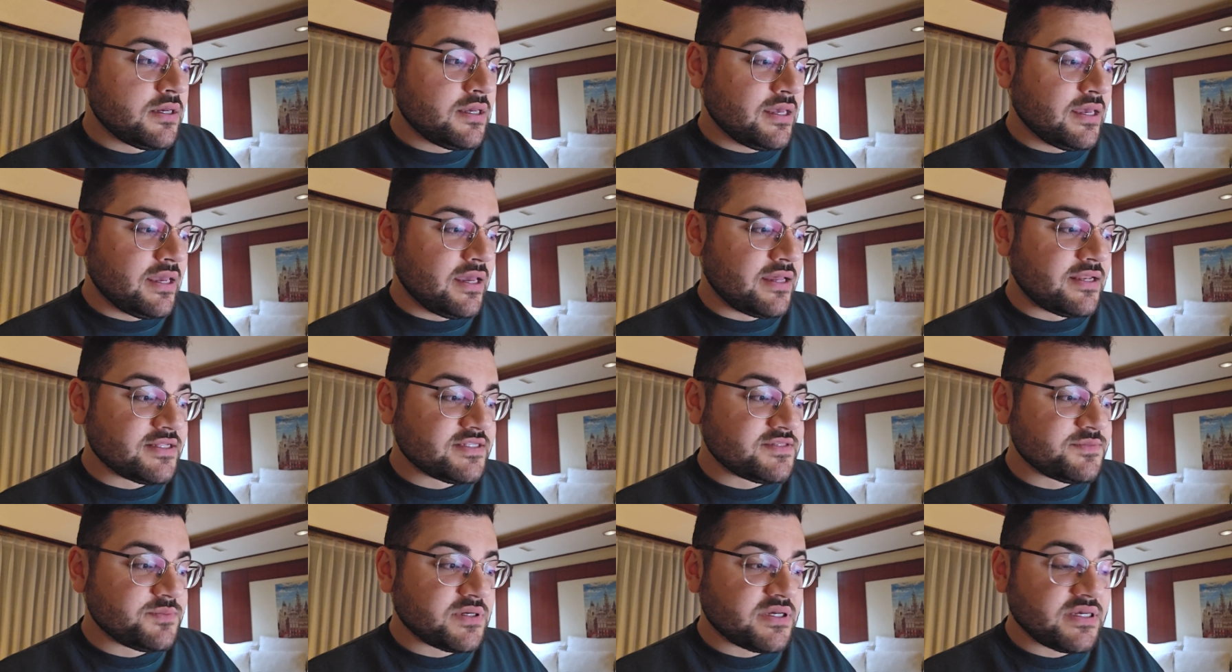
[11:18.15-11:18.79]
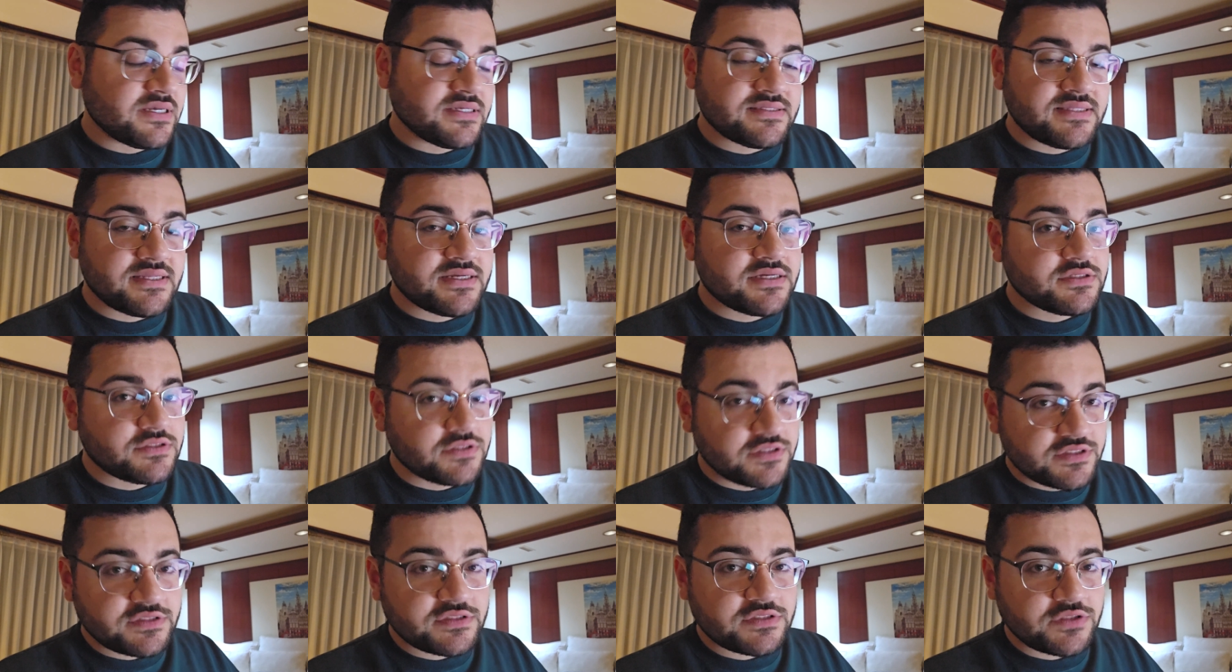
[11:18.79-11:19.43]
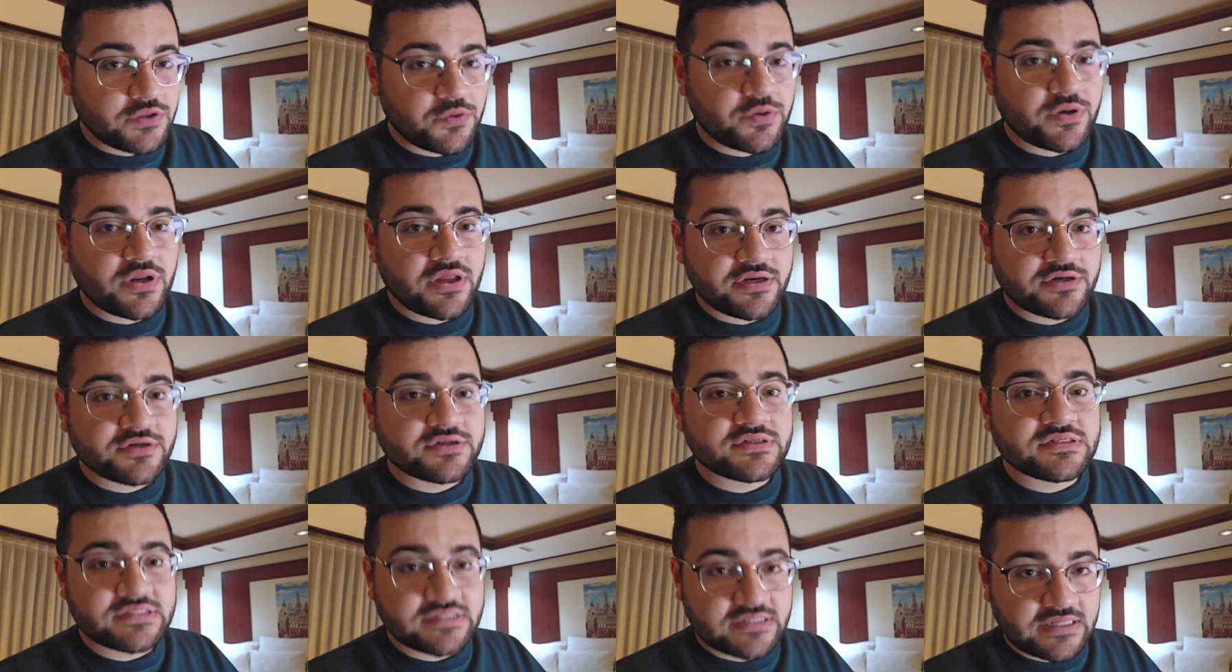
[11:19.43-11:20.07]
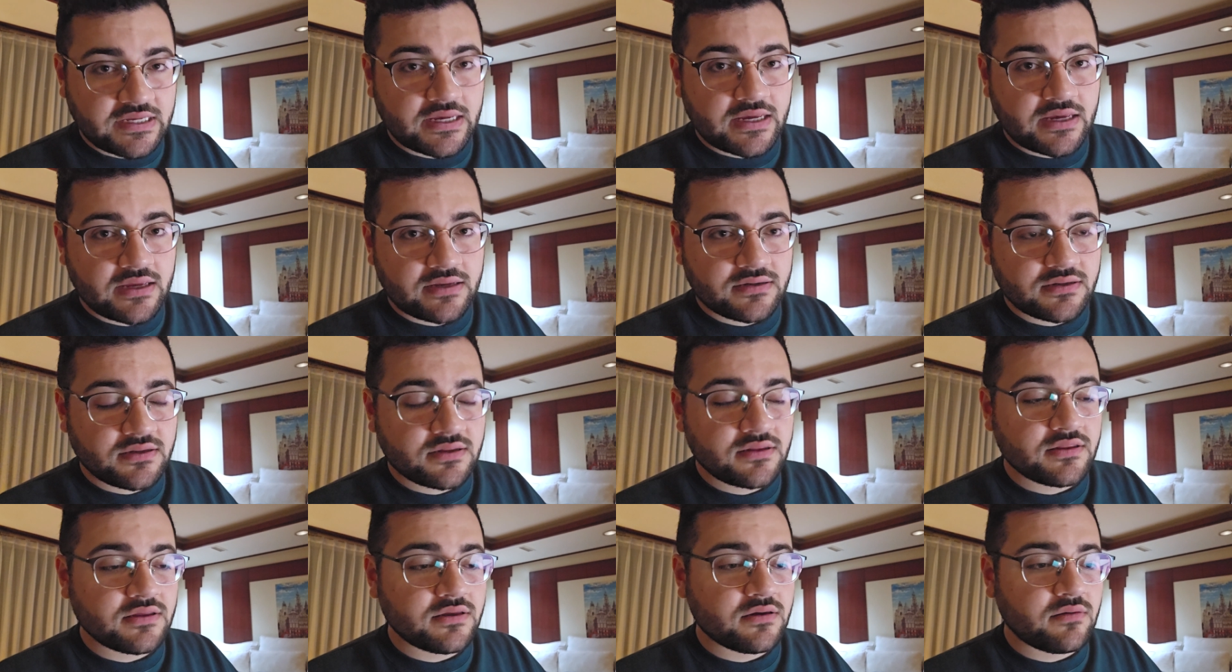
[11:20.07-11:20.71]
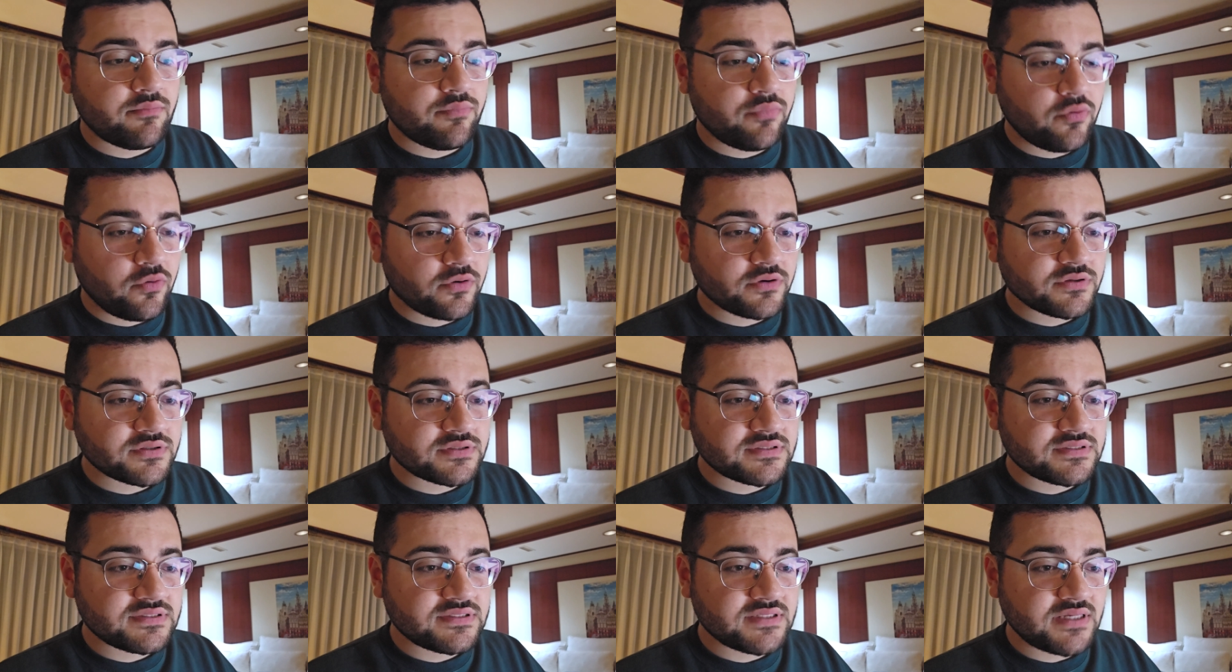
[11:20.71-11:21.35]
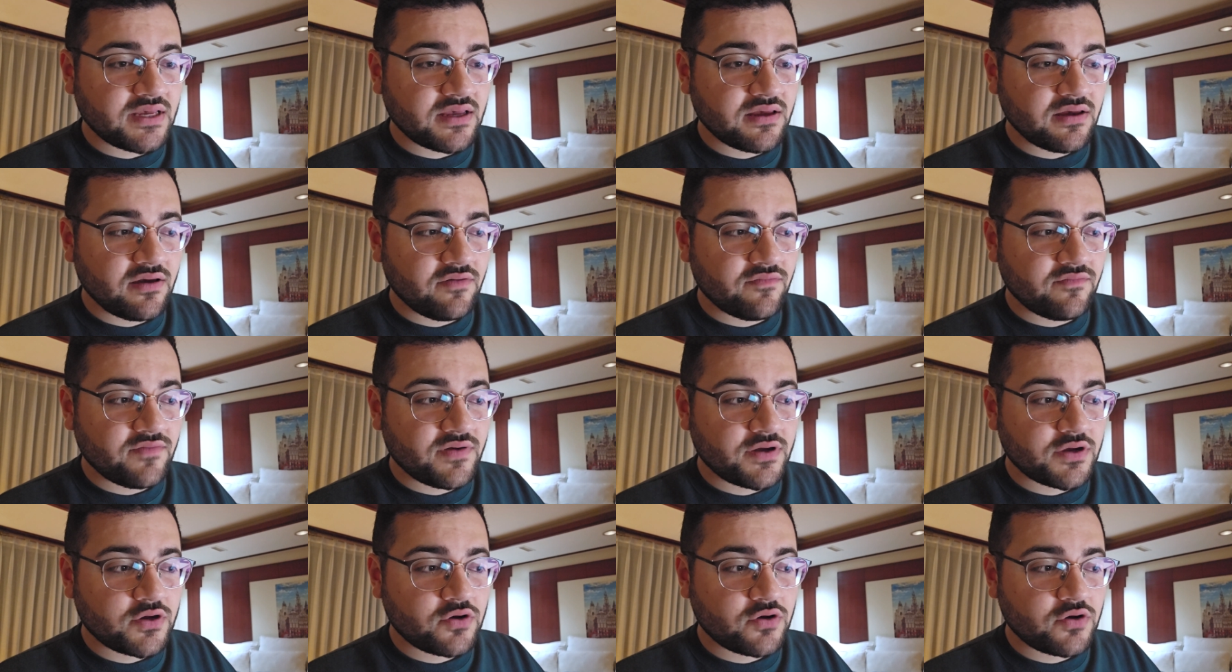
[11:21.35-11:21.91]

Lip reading: and it's because they just don't understand the importance of